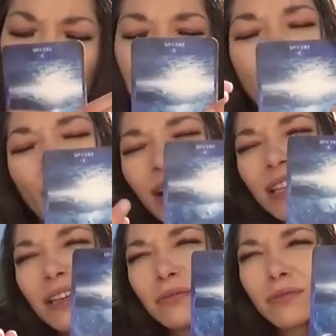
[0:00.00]
a
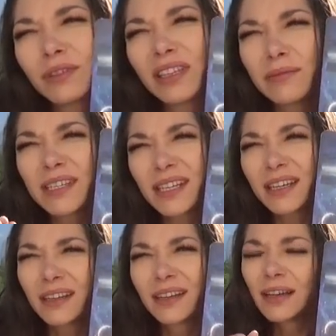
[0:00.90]
partly
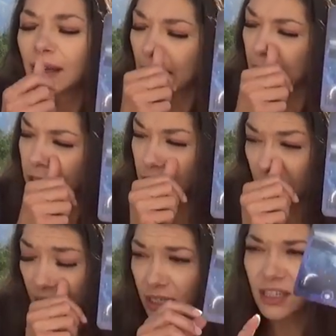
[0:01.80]
limited
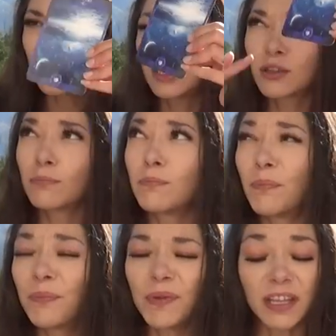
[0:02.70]
energy into this.
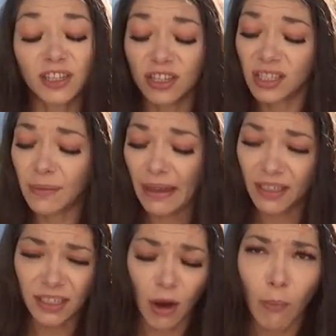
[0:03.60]
It's just about
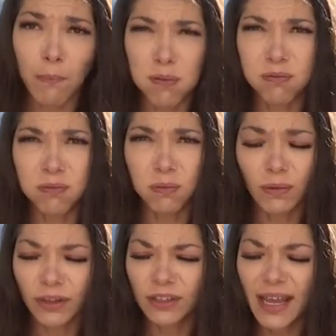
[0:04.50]
to go
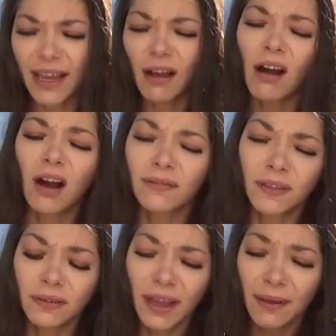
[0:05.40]
take
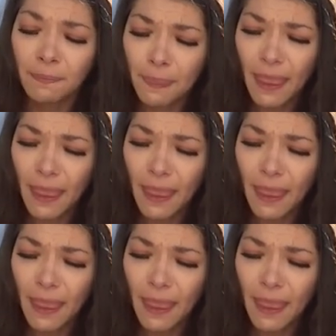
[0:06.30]
off, okay?